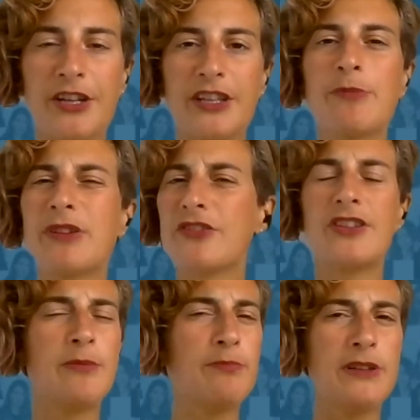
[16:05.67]
them and
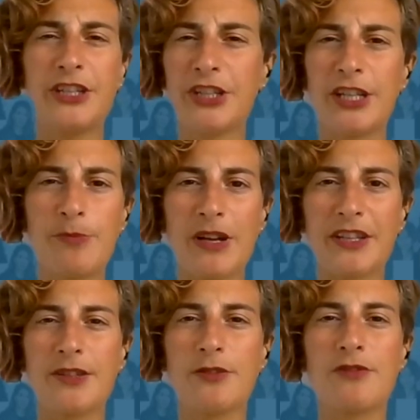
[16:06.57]
simply share my
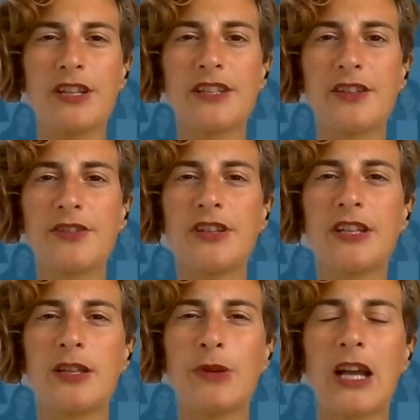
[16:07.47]
stories so
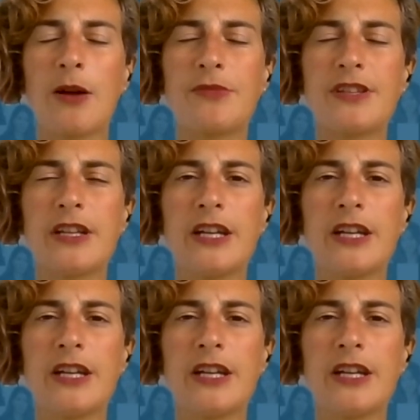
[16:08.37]
that it becomes